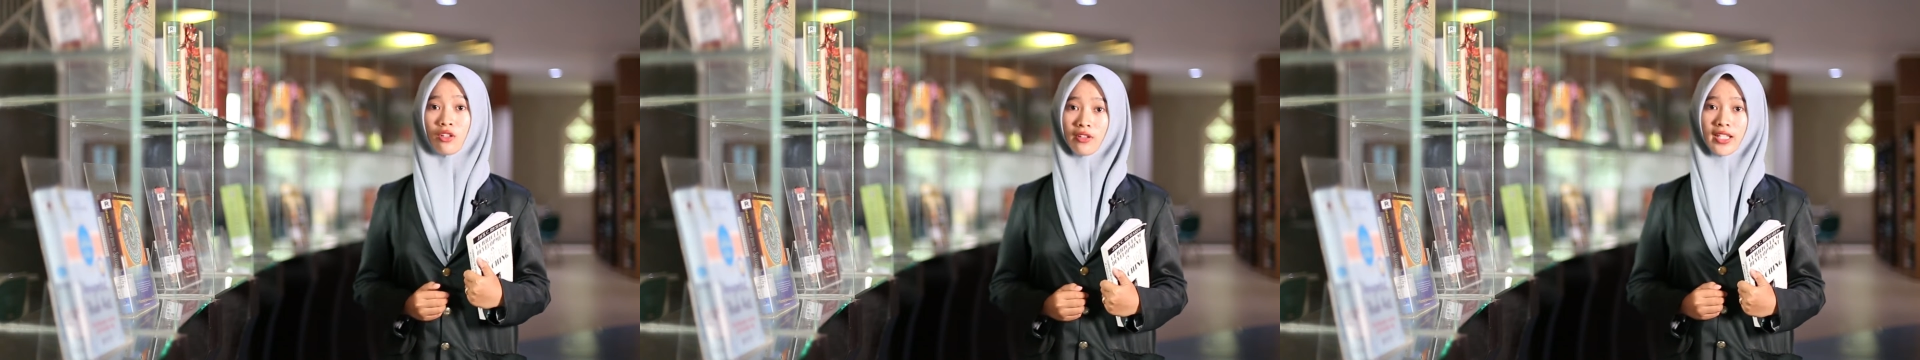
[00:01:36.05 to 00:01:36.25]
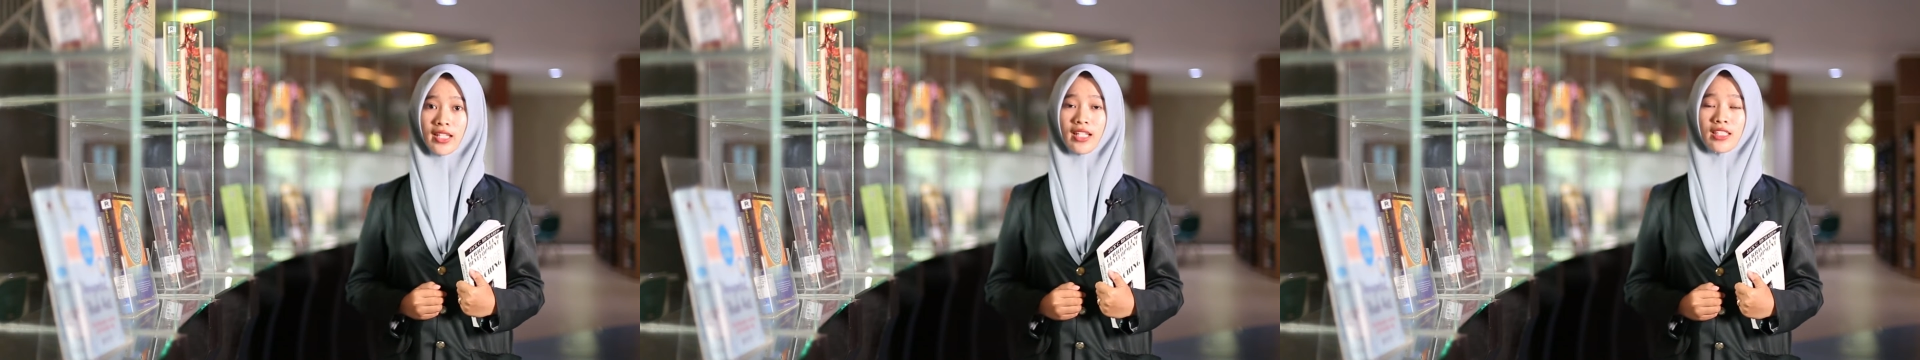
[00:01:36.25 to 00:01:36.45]

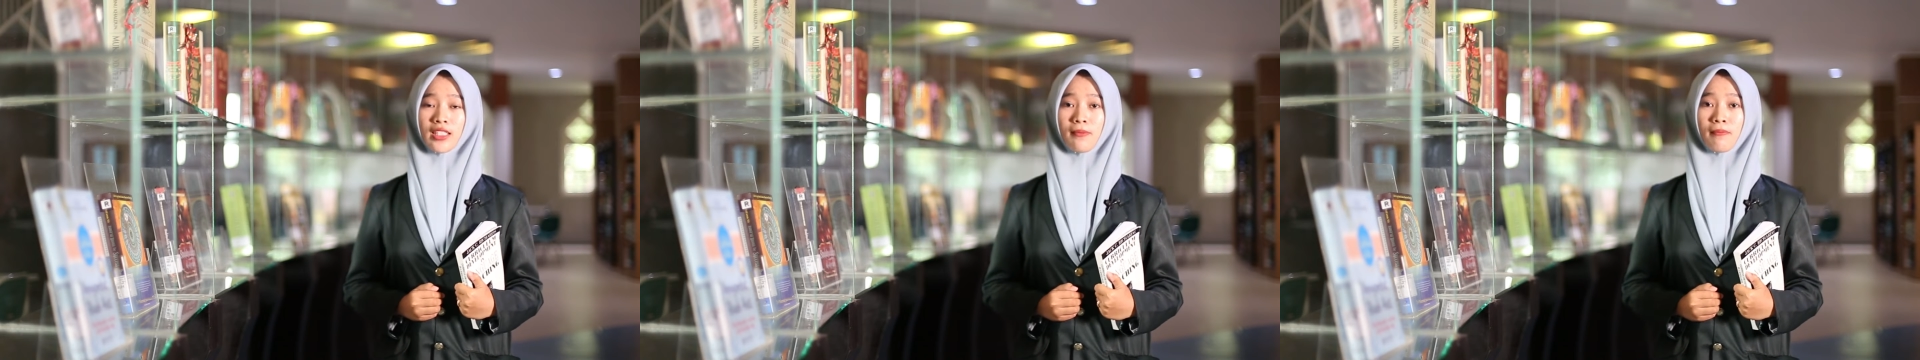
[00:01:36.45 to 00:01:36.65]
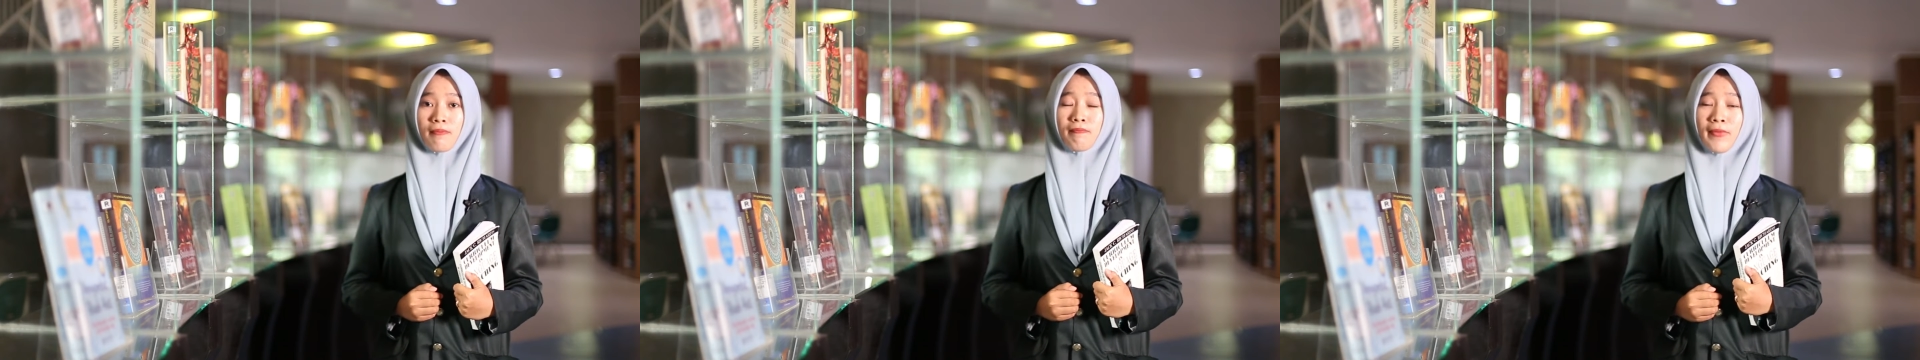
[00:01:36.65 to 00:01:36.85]

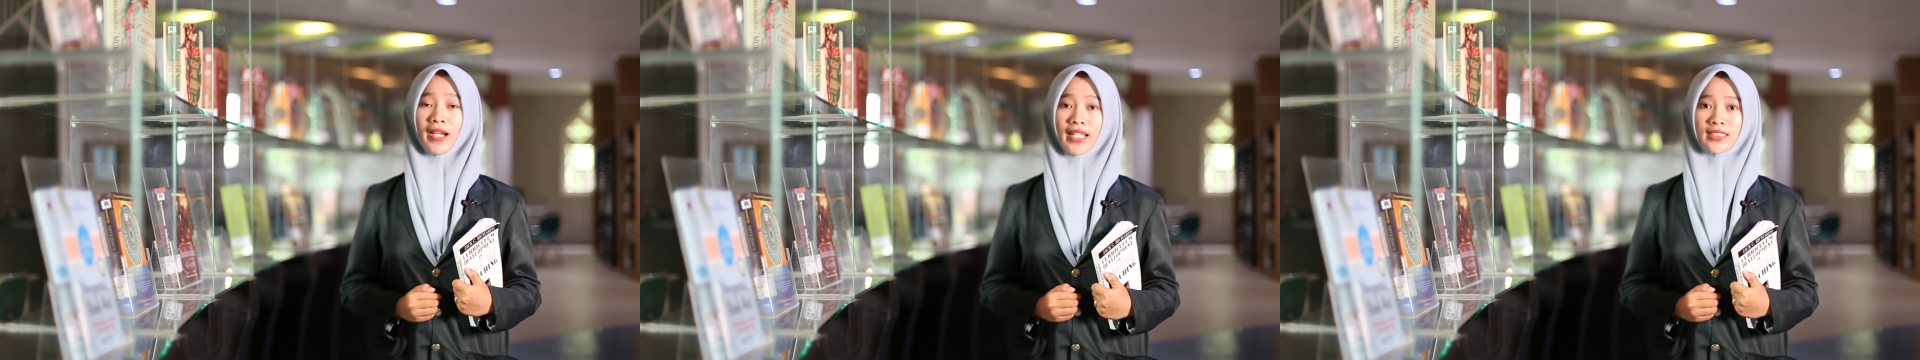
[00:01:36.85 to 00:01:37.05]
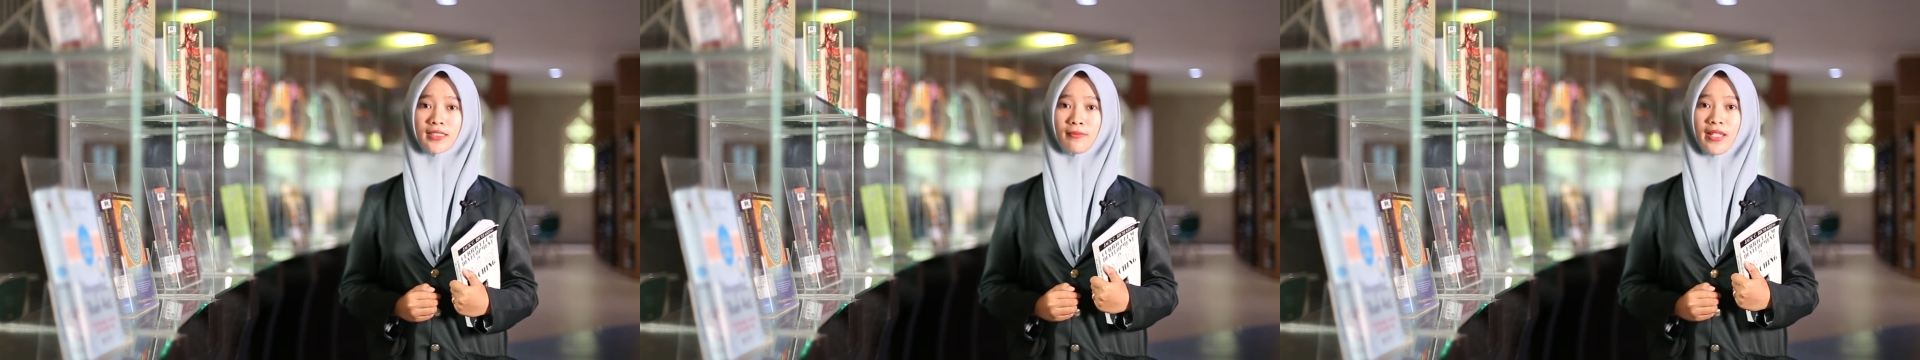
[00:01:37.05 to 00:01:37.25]
curriculum
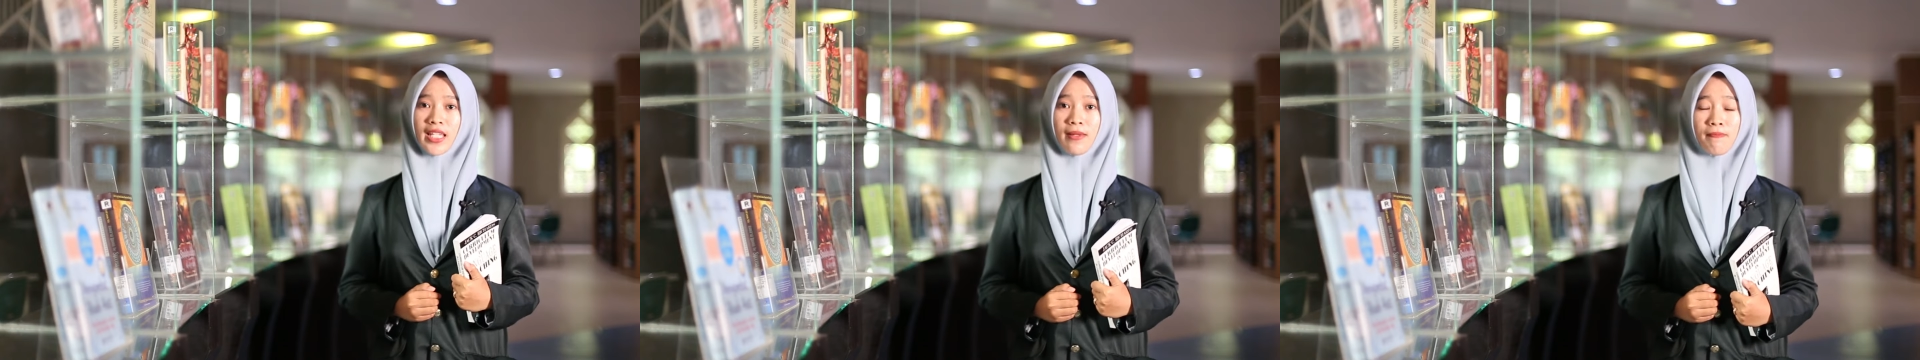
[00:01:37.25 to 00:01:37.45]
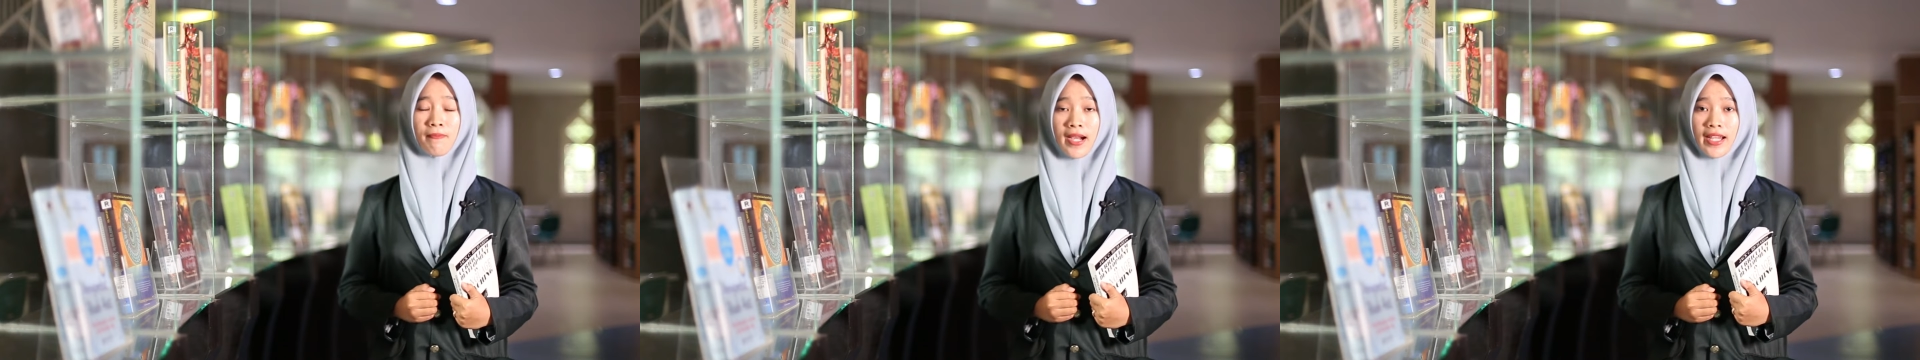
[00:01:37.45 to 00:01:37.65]
makes
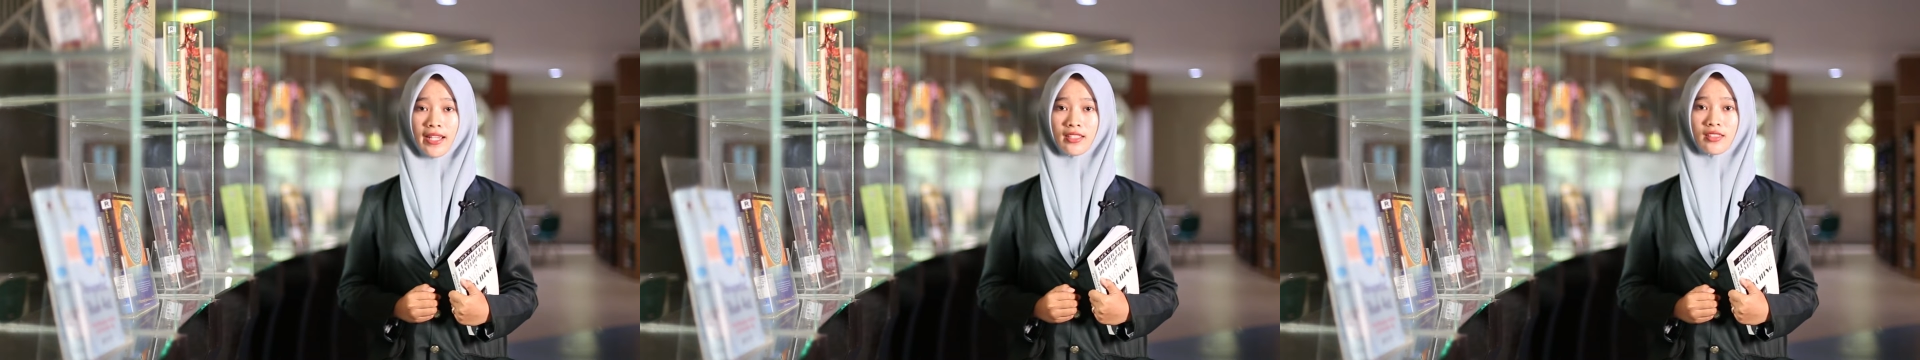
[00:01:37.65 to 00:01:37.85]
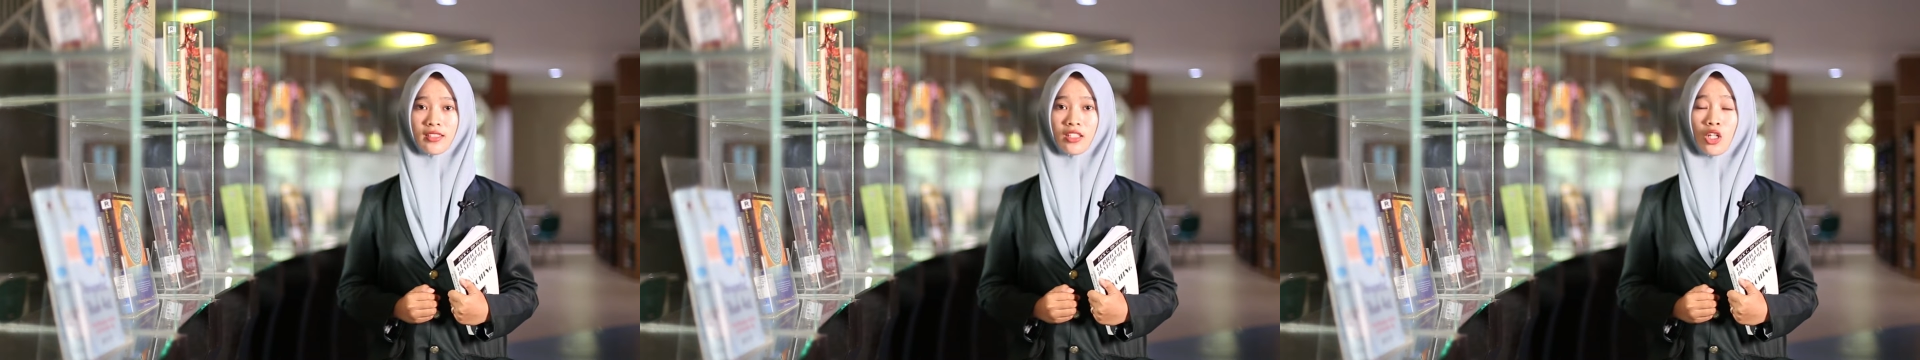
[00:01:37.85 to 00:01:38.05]
many
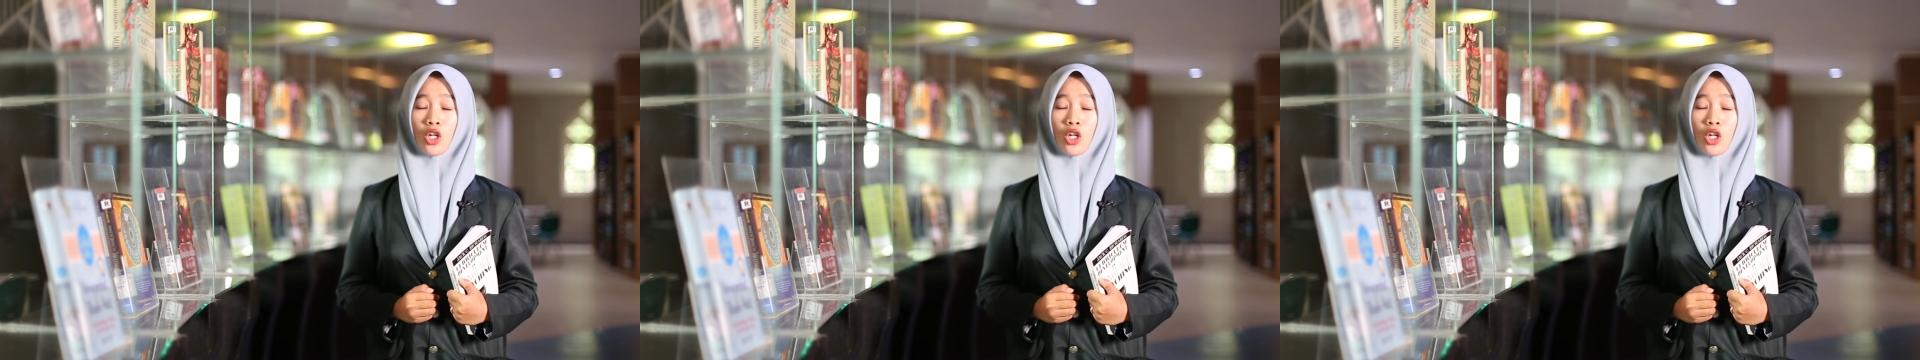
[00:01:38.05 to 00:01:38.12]
impact.